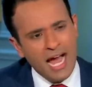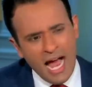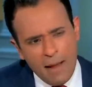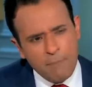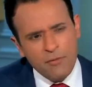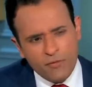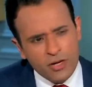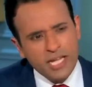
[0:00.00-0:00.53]

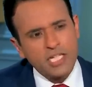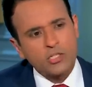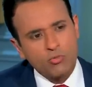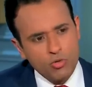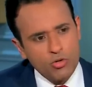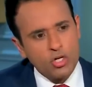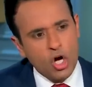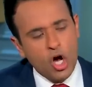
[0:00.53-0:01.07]
I prefer to get to
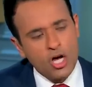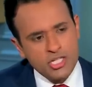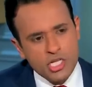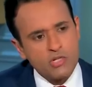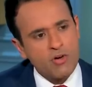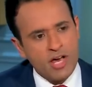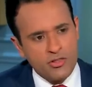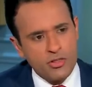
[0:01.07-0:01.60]
root
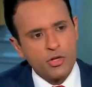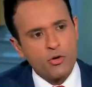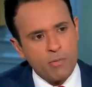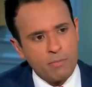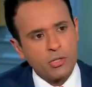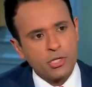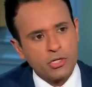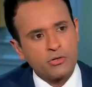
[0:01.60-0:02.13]
causes rather than
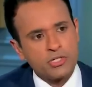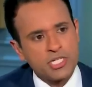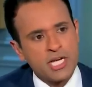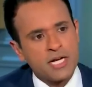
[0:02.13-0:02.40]
doing political